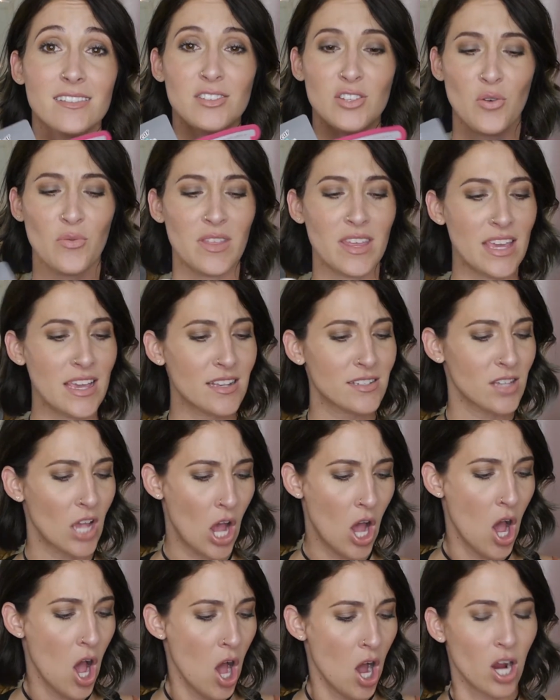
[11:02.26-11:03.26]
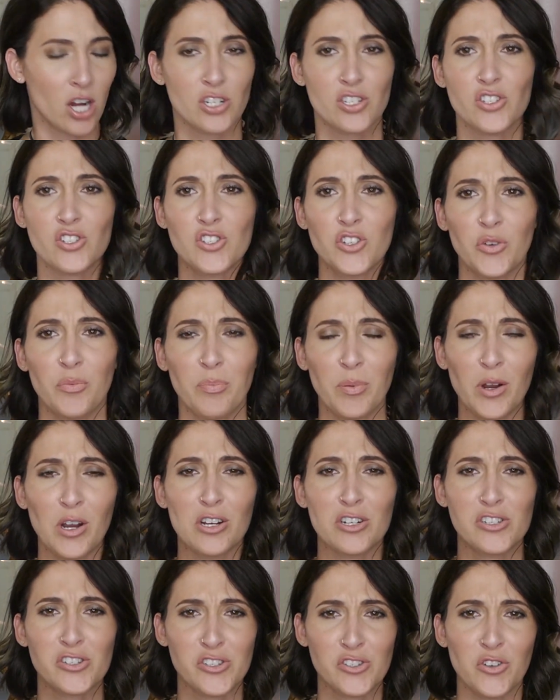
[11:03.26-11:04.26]
So these are
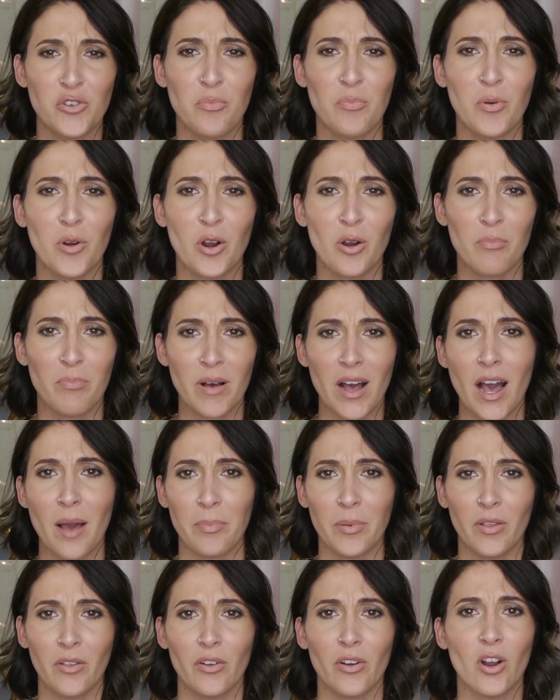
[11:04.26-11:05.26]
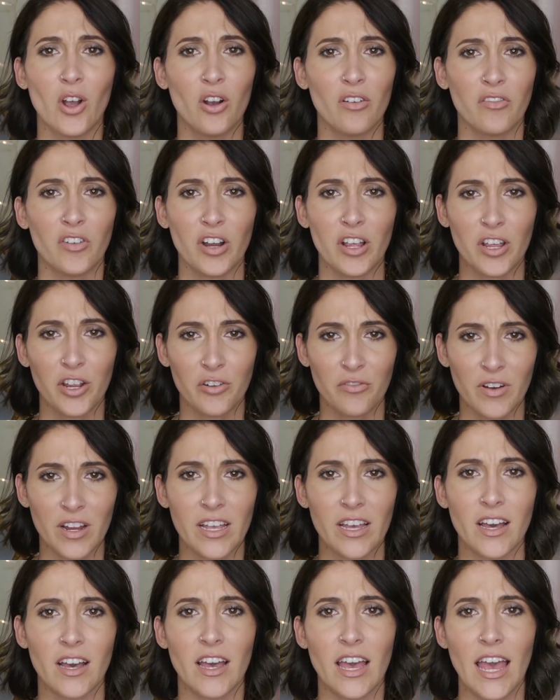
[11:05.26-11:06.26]
super, super popular over in
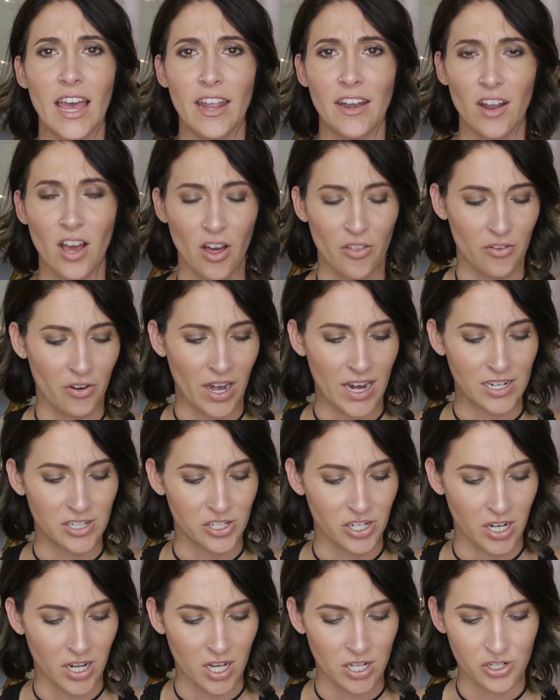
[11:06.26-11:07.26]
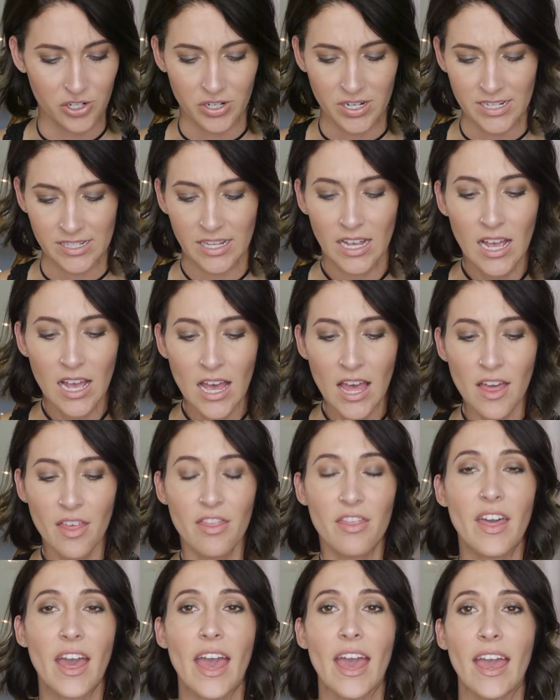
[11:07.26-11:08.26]
Korea and other Asian countries.
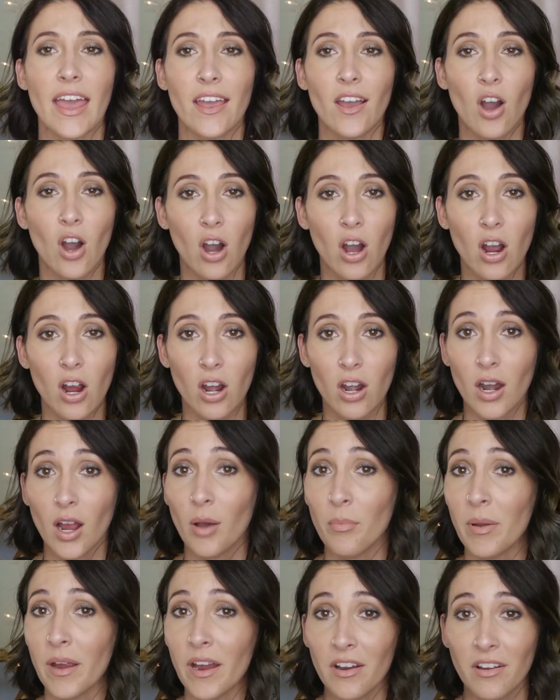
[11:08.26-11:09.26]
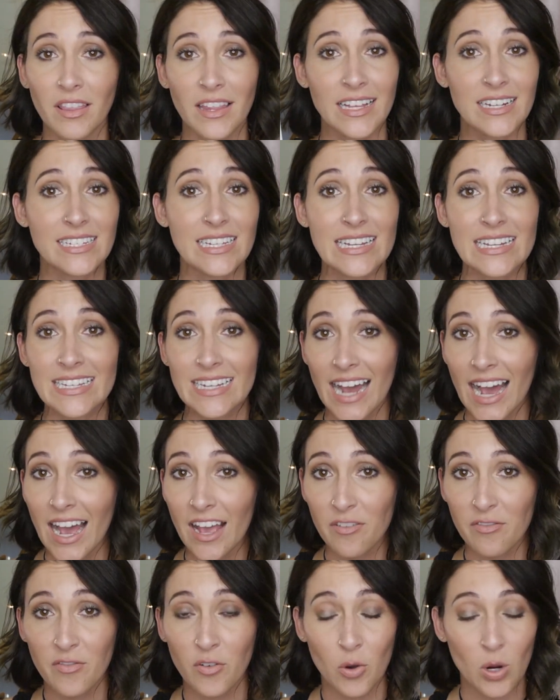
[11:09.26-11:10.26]
They are apparently to
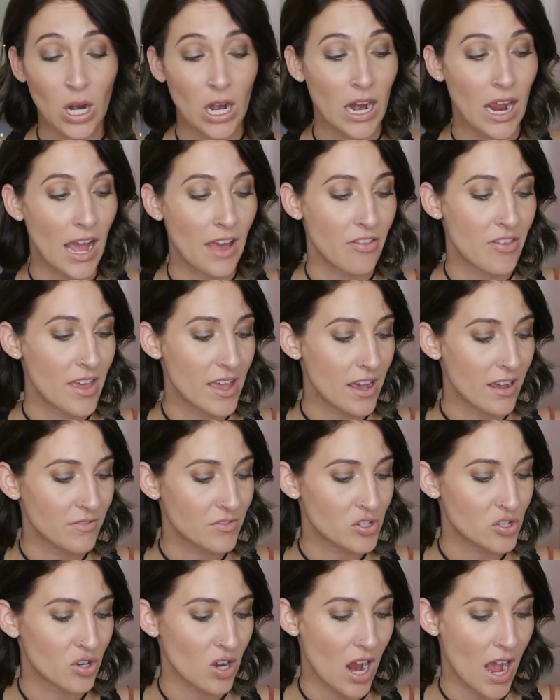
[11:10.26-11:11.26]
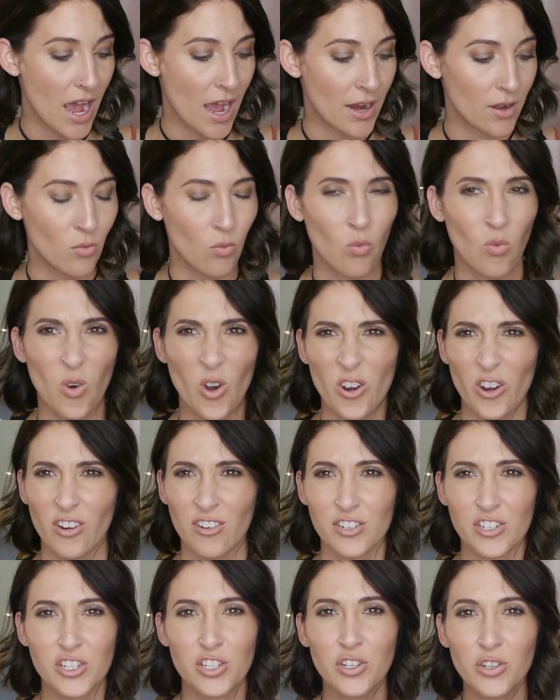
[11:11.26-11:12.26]
die for. I think I've tried one
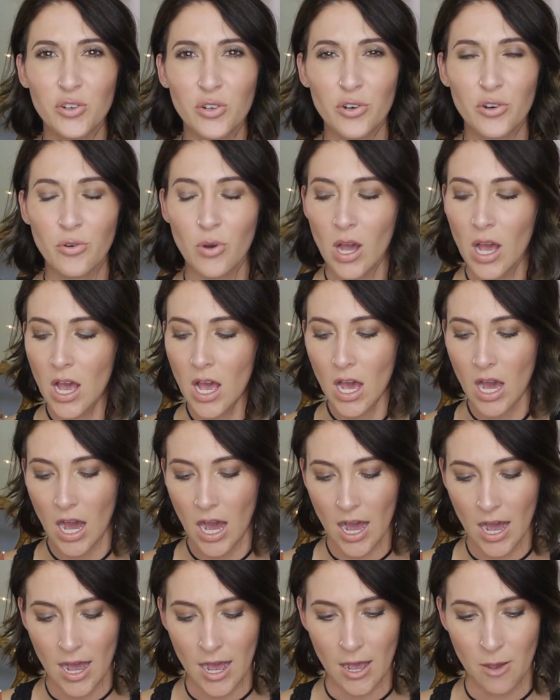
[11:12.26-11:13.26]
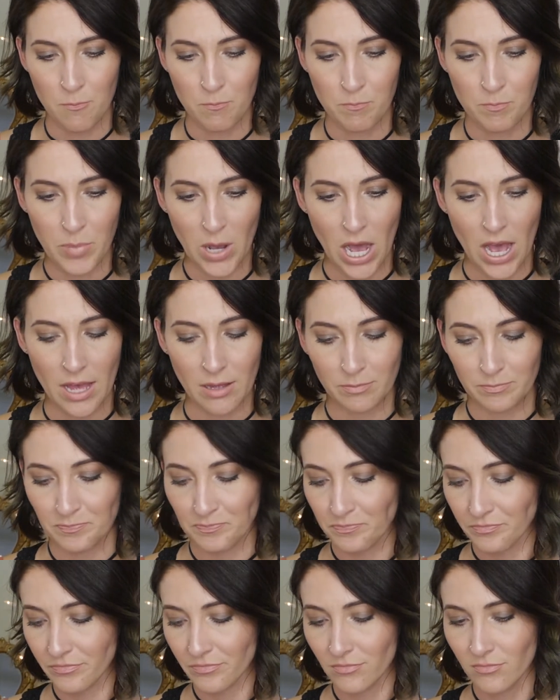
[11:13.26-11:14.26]
or two, um, but
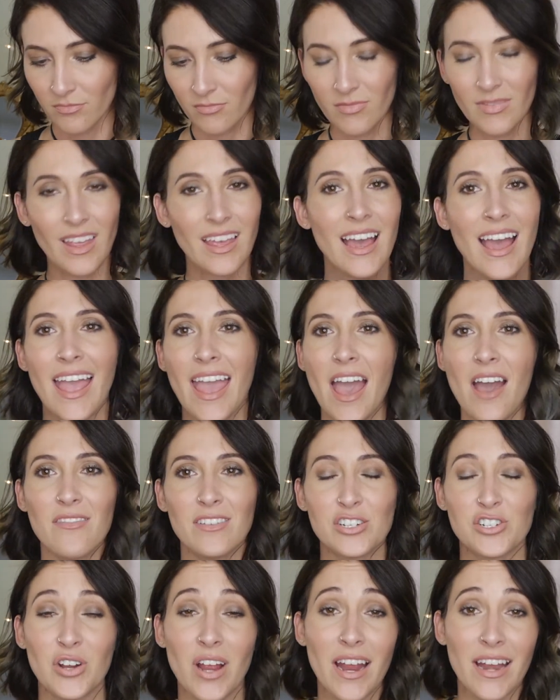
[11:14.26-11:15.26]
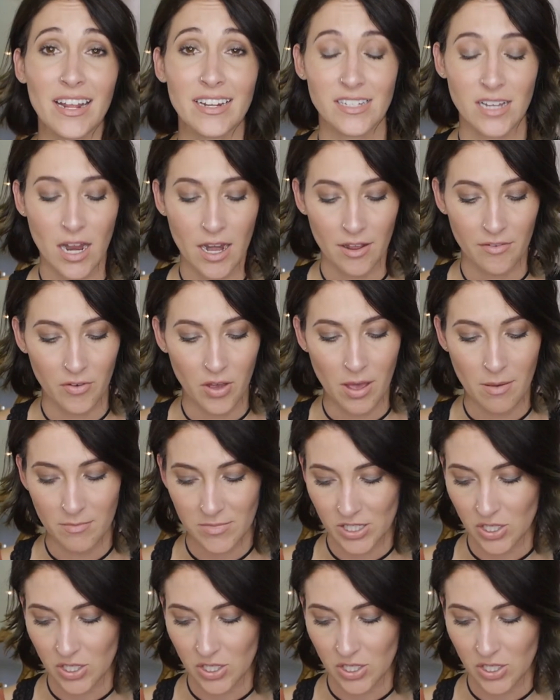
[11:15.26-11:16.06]
I haven't tried a ton of them.